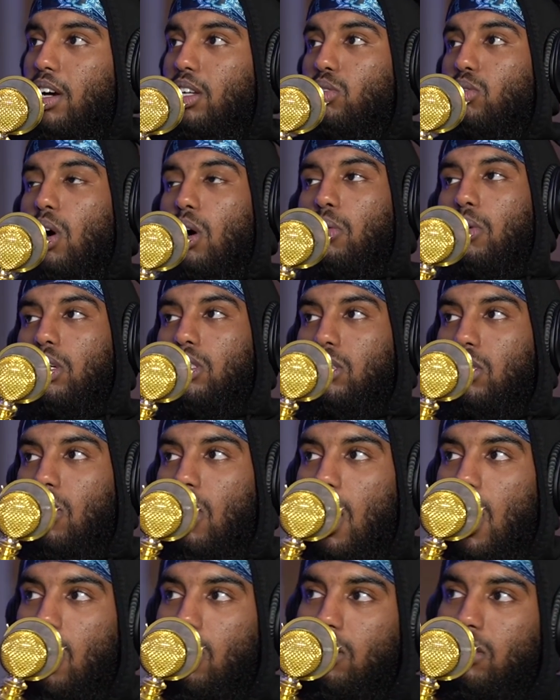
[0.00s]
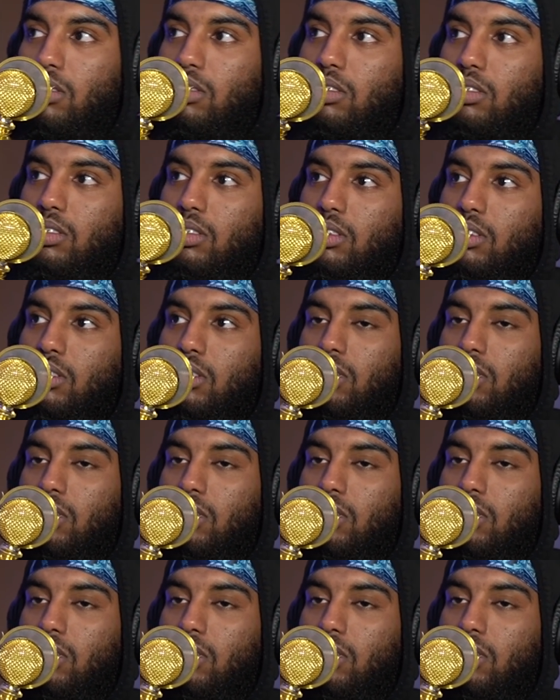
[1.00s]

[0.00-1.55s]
I found who I was in Ohio.